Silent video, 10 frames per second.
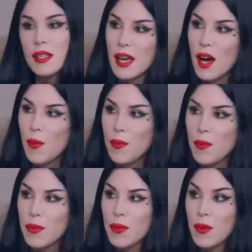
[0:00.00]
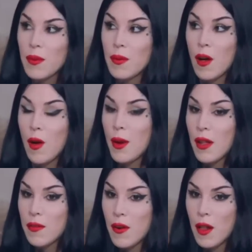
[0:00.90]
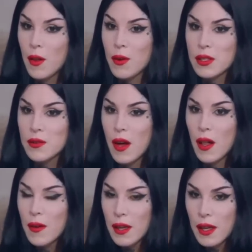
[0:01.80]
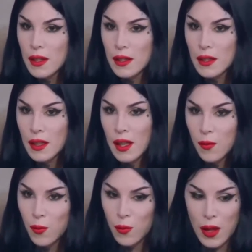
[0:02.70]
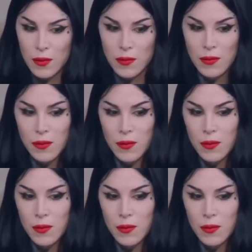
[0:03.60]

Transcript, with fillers: Does it help all my other followers following and, and